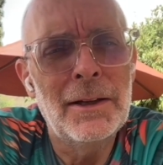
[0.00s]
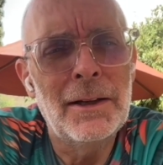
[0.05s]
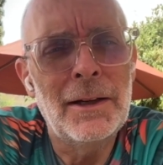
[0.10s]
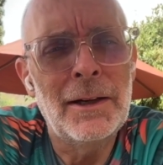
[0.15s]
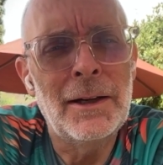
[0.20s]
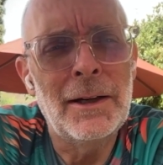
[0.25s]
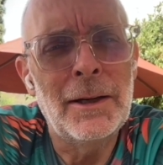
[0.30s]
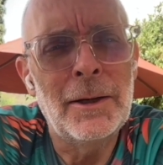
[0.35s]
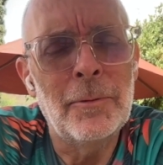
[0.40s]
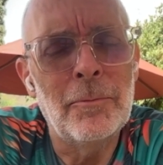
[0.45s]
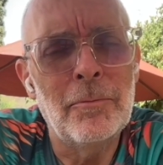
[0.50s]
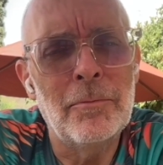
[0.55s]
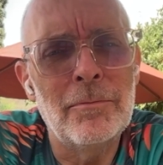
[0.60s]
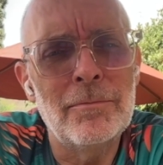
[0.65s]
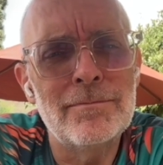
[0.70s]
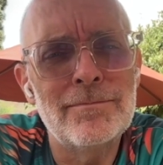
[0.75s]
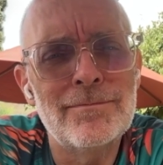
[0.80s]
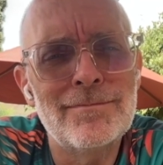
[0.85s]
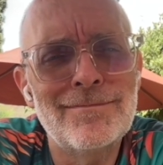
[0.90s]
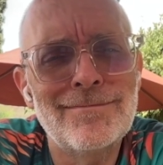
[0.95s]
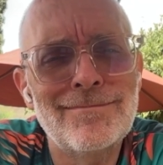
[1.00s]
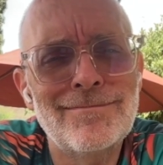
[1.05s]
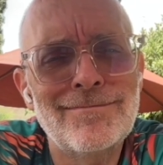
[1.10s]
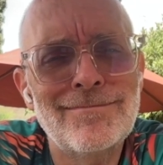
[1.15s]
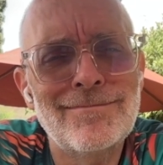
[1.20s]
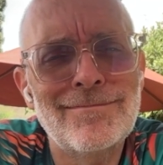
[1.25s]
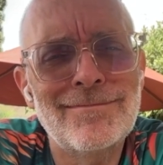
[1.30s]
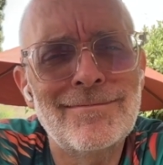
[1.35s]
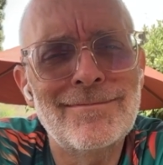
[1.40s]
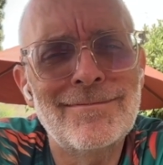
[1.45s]
um,
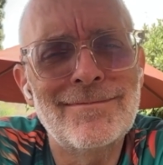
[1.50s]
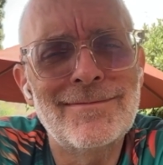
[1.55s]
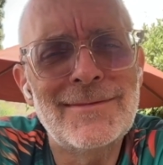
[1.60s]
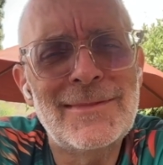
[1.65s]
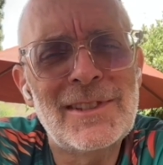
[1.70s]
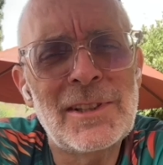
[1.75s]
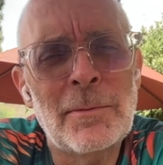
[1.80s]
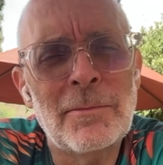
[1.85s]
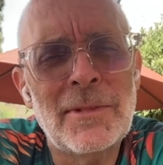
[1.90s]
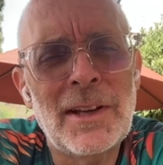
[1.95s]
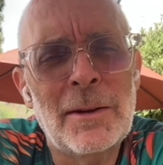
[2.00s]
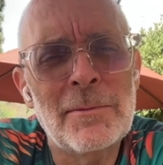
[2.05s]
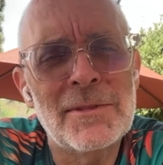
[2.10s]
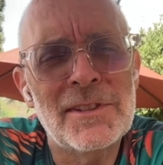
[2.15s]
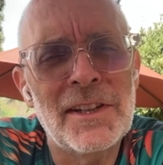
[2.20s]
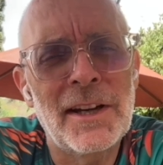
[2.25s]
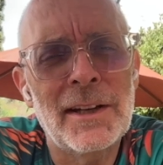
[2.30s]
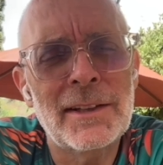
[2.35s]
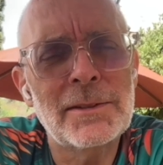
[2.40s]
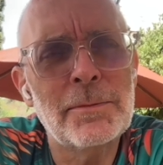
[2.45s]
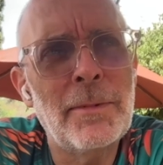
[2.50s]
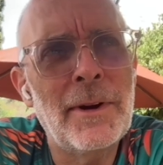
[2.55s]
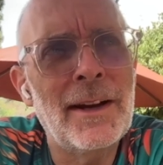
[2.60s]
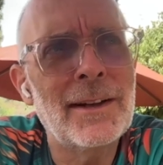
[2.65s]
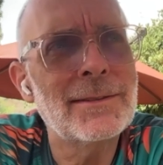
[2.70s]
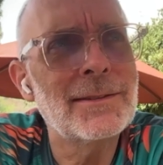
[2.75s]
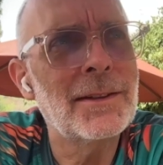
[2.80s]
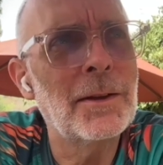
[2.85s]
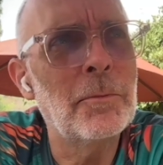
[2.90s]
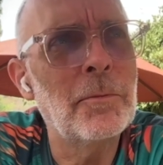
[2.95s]
Sometimes the
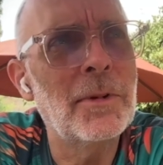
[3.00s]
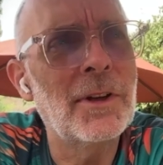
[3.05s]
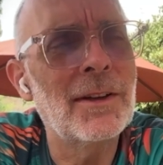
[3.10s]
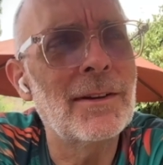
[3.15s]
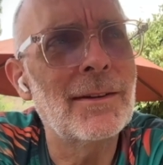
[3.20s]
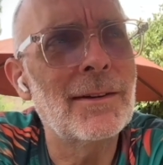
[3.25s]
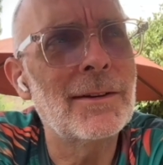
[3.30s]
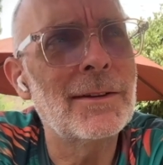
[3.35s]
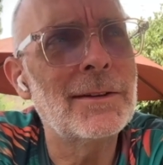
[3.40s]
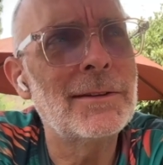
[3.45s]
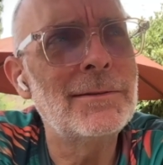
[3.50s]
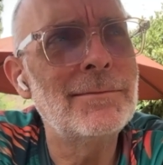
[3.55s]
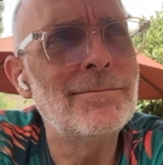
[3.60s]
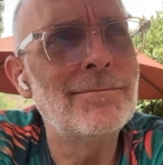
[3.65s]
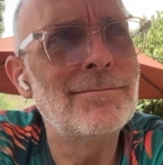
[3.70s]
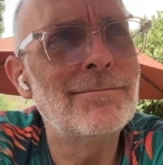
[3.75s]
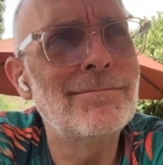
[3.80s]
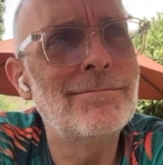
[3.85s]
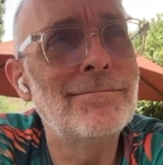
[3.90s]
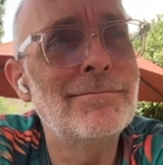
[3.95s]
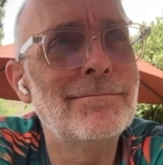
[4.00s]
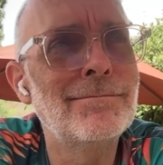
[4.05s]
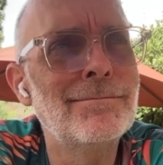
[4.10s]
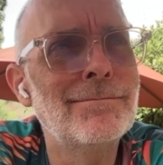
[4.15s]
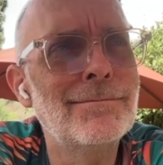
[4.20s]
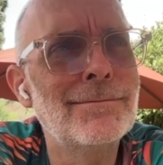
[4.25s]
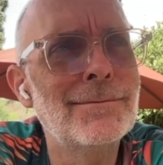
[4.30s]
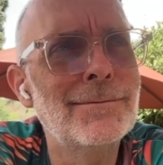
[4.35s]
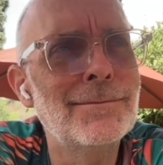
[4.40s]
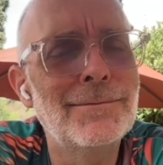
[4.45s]
expats can be a little
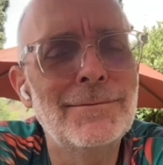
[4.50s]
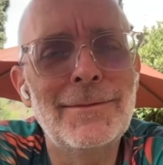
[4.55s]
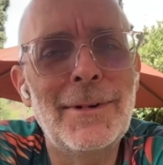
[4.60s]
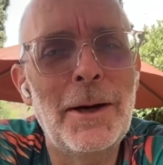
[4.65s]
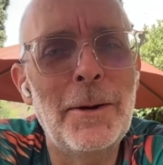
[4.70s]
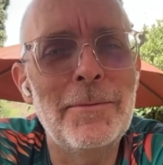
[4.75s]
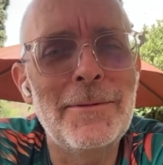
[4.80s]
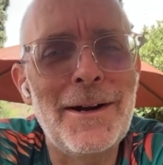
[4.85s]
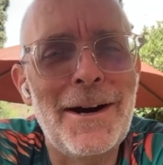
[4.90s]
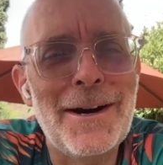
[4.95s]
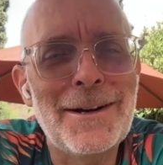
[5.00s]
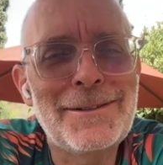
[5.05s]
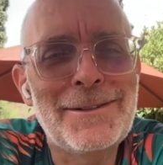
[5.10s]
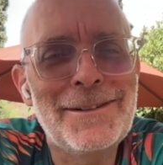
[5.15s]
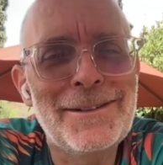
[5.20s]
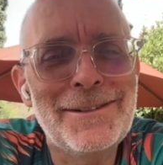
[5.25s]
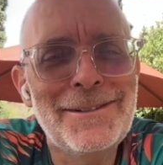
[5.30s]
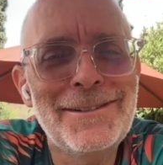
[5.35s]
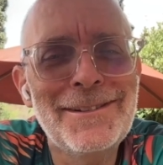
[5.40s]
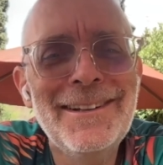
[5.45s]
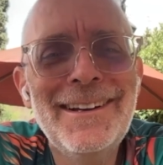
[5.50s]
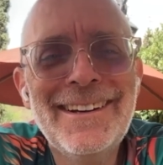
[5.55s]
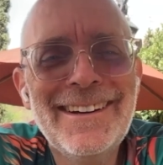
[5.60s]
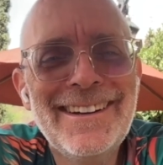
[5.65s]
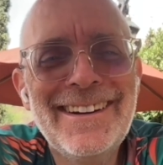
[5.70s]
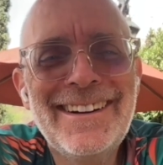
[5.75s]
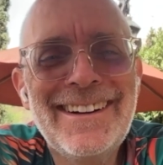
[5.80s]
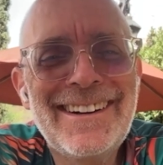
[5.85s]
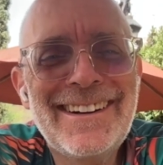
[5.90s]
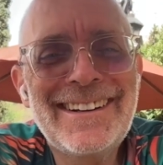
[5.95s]
obnoxious.
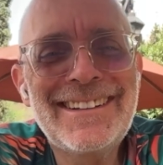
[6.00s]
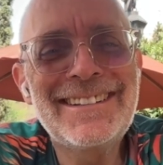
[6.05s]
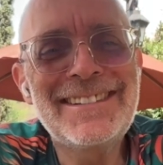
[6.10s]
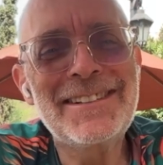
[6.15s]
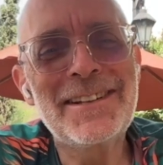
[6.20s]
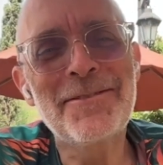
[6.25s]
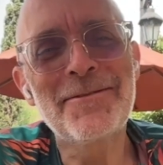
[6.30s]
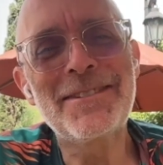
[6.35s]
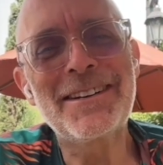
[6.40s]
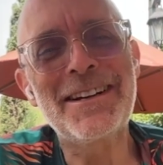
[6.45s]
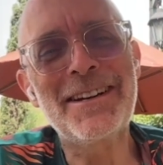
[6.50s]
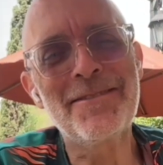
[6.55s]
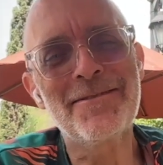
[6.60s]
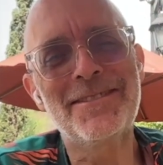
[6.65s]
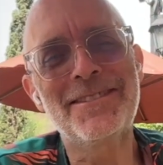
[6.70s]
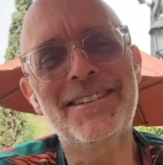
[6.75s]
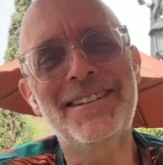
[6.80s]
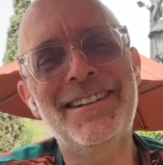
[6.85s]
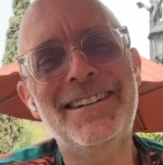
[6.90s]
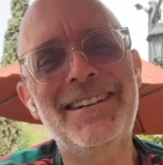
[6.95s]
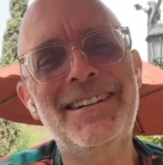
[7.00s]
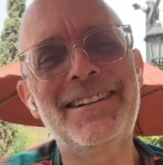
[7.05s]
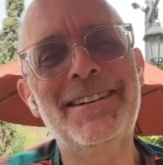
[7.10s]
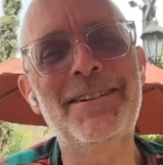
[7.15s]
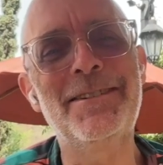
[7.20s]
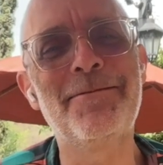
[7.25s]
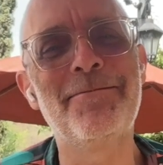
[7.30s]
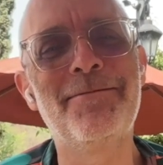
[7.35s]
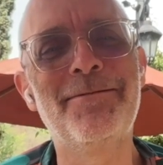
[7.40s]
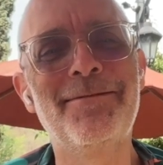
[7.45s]
Sometimes,
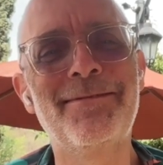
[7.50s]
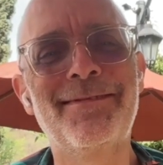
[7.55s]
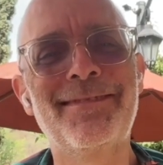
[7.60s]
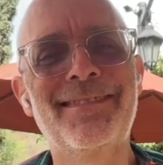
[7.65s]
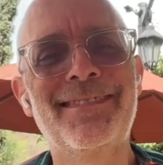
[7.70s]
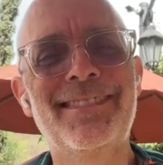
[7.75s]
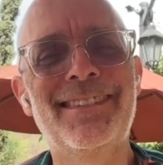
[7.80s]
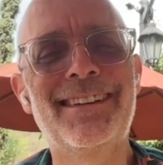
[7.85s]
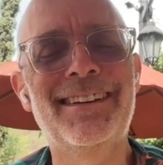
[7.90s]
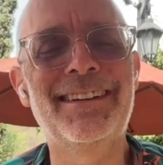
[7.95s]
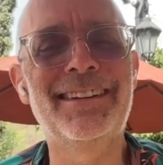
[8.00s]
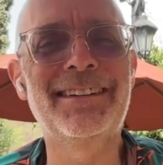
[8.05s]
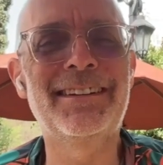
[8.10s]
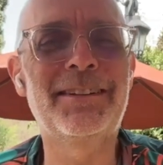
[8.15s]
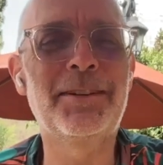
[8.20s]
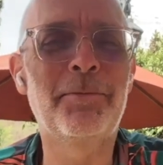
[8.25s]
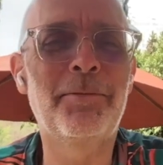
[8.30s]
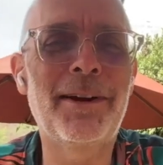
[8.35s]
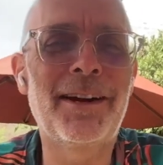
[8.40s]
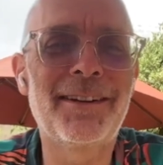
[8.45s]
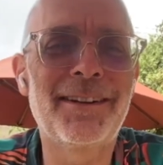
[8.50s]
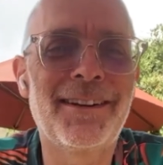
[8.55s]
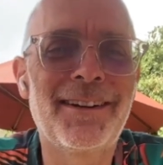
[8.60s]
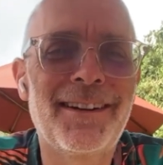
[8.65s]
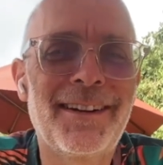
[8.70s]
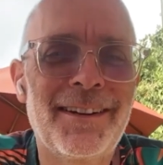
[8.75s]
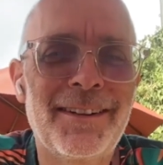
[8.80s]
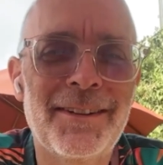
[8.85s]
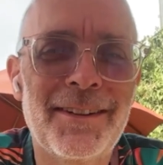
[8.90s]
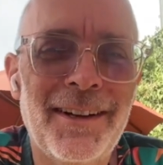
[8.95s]
depending
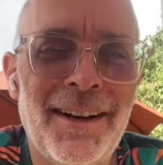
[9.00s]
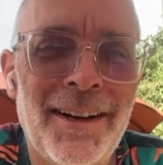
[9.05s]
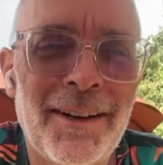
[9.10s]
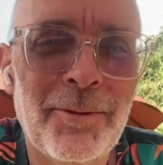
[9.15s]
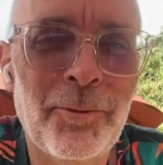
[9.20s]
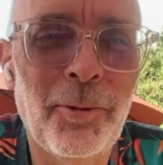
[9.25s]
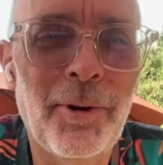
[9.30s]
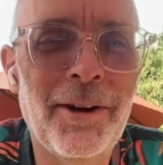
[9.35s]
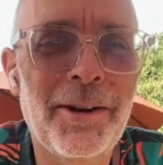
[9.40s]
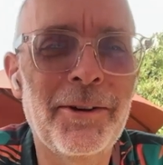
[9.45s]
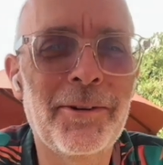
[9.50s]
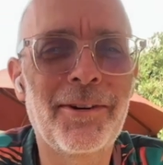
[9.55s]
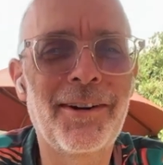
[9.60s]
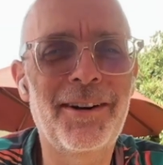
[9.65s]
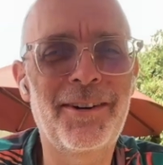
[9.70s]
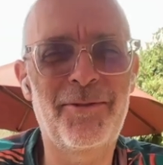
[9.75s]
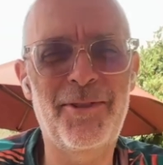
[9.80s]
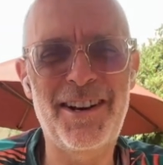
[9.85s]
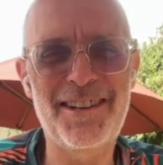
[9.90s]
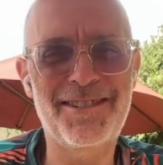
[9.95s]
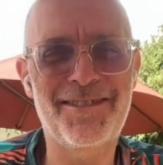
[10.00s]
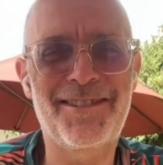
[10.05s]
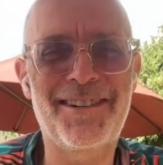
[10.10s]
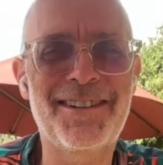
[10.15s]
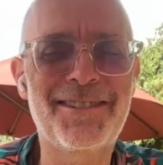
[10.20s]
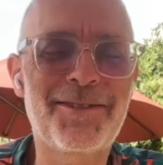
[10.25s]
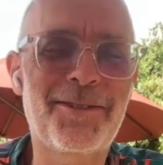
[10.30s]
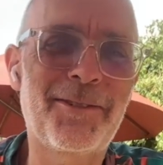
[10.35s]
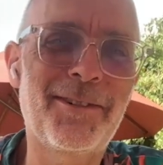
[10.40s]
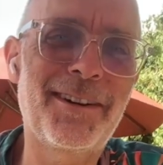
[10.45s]
on where you are,
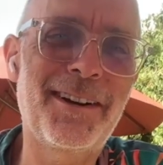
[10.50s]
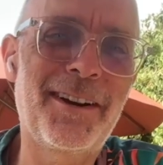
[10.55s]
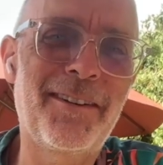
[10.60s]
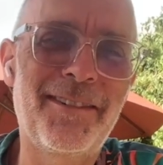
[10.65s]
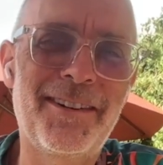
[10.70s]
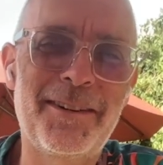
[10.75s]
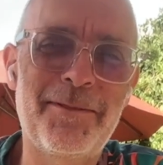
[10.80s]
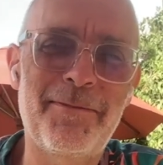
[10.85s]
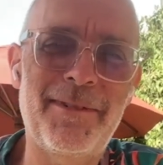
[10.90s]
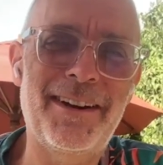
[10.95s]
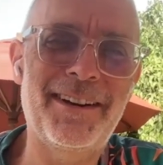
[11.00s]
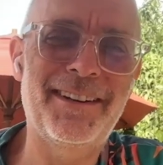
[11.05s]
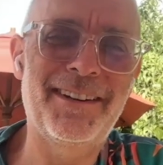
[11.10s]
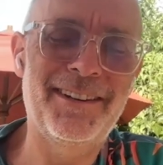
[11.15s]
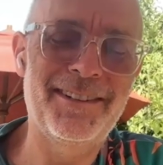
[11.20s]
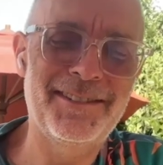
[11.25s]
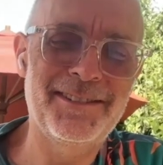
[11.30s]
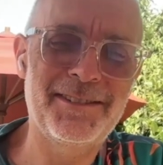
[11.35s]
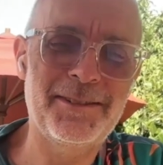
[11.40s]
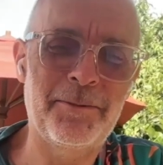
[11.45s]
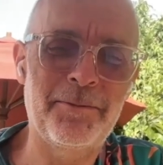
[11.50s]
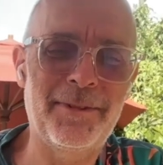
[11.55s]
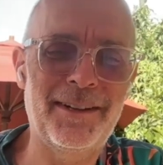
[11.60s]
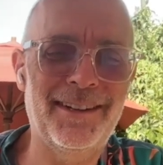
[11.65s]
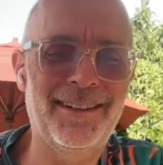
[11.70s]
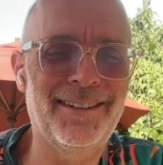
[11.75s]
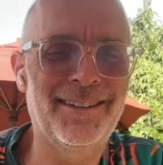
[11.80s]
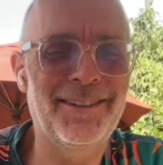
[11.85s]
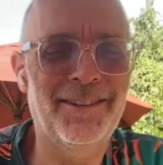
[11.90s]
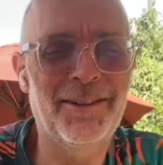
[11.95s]
restaurants or whatever, you might hear
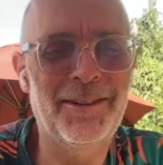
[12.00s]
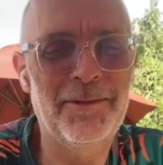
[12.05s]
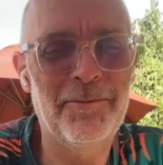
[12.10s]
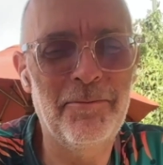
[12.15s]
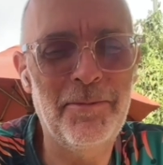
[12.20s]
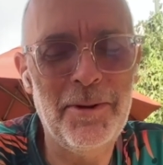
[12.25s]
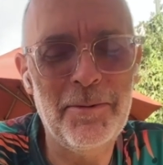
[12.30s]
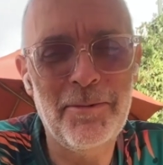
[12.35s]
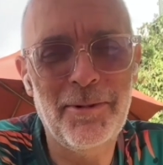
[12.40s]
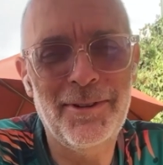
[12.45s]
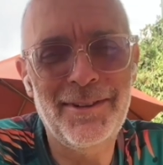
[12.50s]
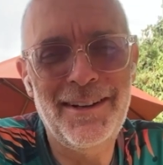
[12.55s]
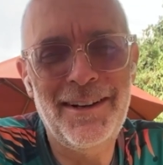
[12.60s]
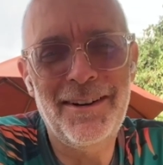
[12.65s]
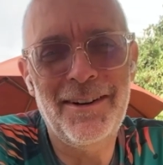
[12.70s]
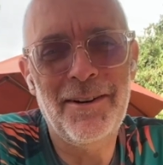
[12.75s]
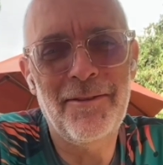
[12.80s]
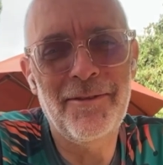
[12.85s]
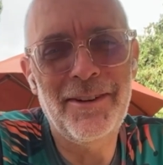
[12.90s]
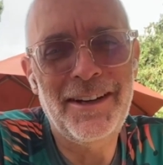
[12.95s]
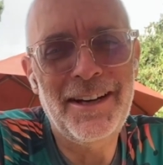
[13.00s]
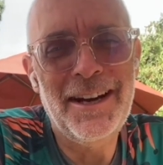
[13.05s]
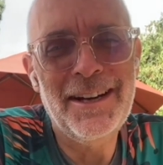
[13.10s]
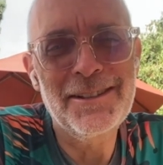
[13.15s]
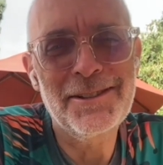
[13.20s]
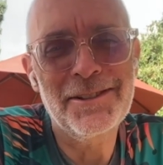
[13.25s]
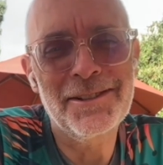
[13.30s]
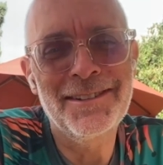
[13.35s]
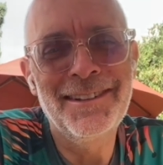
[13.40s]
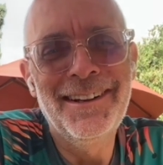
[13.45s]
somebody or people that are on
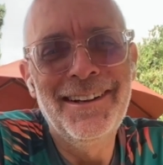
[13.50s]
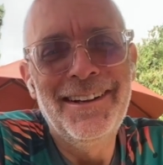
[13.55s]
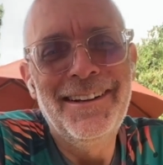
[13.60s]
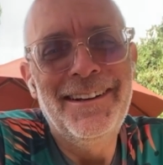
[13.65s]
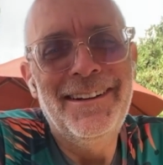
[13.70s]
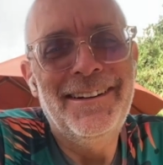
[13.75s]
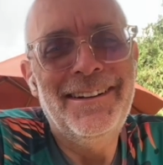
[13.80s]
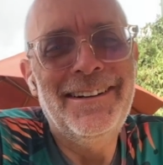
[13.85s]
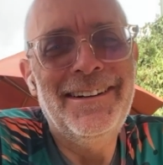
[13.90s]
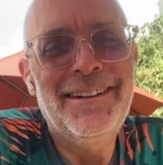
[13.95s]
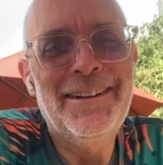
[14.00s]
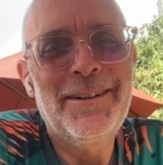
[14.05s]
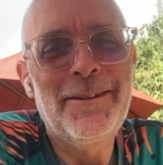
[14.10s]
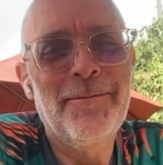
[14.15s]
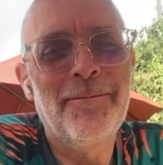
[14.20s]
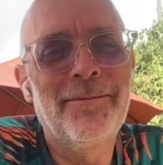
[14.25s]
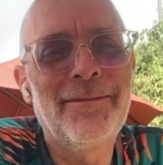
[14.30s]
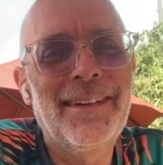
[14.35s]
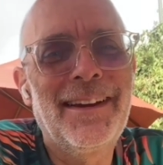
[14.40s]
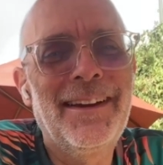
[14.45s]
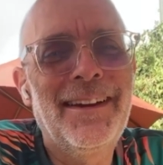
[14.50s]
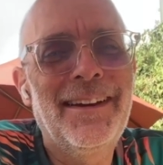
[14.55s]
vacation, um,